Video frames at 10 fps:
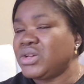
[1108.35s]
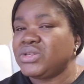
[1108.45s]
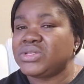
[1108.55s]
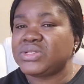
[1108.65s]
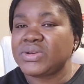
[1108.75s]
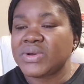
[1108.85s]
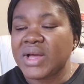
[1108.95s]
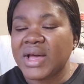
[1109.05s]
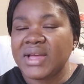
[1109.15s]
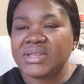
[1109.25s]
So
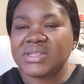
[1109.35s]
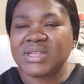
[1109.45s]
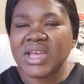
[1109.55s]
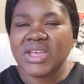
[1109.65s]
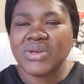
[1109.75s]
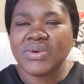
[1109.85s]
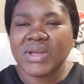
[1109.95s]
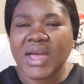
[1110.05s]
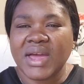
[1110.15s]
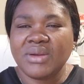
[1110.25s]
guys, thank you
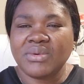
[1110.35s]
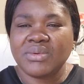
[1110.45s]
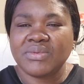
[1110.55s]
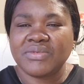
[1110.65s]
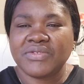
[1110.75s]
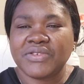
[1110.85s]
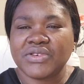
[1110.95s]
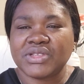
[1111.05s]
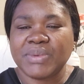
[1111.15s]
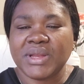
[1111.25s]
again for
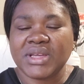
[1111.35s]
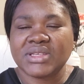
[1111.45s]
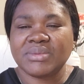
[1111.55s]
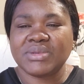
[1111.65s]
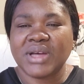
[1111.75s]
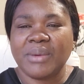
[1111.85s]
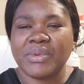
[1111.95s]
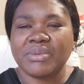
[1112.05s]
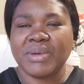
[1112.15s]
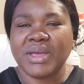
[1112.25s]
spending some time
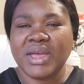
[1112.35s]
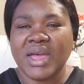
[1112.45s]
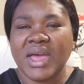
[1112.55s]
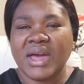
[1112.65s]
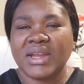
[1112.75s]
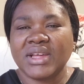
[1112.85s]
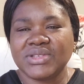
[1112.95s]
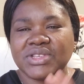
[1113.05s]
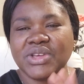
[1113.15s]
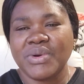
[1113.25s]
with me, and I'll
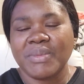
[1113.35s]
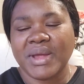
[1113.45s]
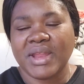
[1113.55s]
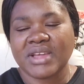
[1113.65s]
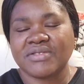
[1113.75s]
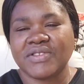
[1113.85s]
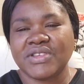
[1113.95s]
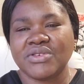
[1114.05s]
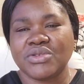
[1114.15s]
see you in my next video.